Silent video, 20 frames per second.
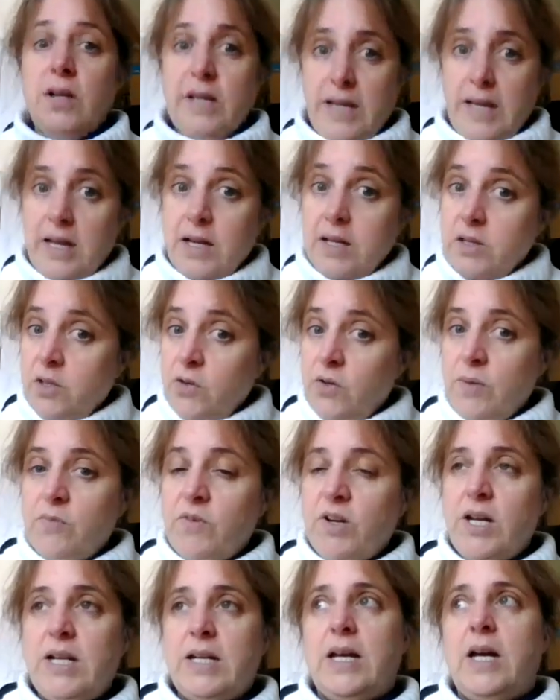Okay, I know I'm
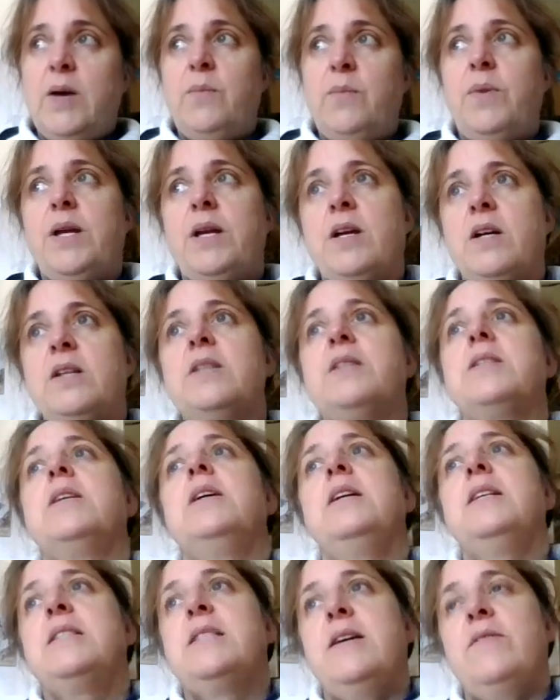right now because
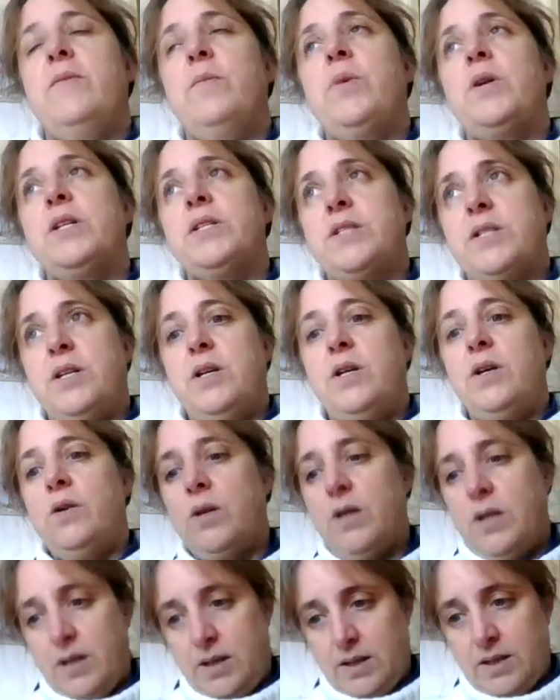7 plus 2,
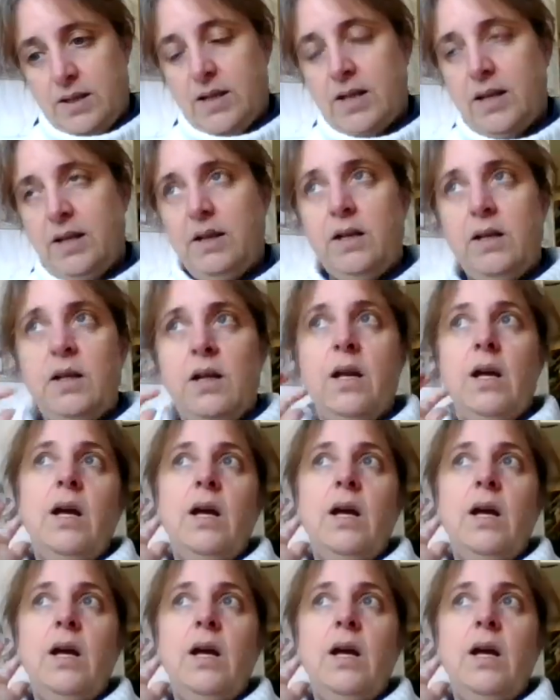9.